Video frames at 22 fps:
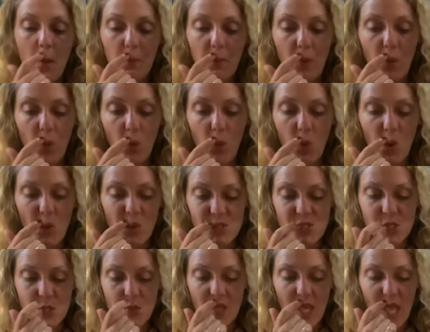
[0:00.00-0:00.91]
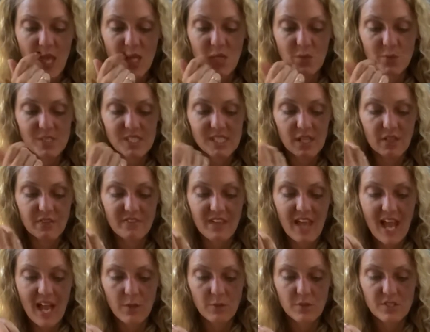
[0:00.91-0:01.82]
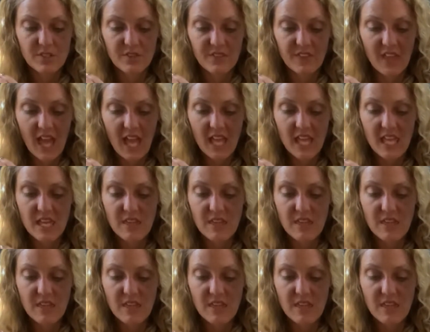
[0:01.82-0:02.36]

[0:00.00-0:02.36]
But once you get yourself out of that,